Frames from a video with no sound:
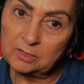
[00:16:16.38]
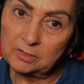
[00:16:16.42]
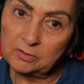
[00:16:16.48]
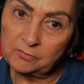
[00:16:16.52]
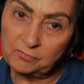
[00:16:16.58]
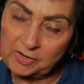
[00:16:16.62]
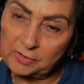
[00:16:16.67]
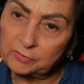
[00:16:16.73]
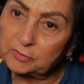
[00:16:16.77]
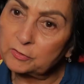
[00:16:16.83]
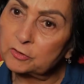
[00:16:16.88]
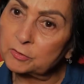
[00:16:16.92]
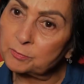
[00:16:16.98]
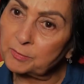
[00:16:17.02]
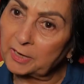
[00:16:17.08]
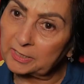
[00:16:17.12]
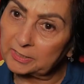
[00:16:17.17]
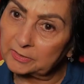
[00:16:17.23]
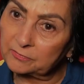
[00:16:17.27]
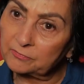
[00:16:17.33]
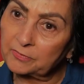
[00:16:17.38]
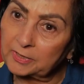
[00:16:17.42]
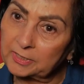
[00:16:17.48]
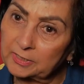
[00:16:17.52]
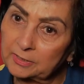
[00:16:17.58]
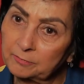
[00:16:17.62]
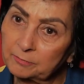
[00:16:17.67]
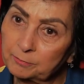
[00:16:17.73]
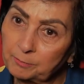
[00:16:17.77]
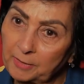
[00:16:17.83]
we had good
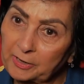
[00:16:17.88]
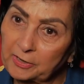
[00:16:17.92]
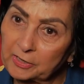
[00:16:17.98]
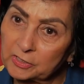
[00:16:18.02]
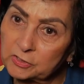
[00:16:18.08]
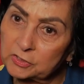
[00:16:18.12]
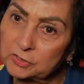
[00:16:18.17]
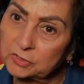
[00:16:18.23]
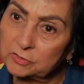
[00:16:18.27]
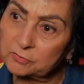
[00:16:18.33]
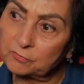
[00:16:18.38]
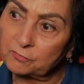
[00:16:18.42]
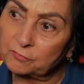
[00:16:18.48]
marriage.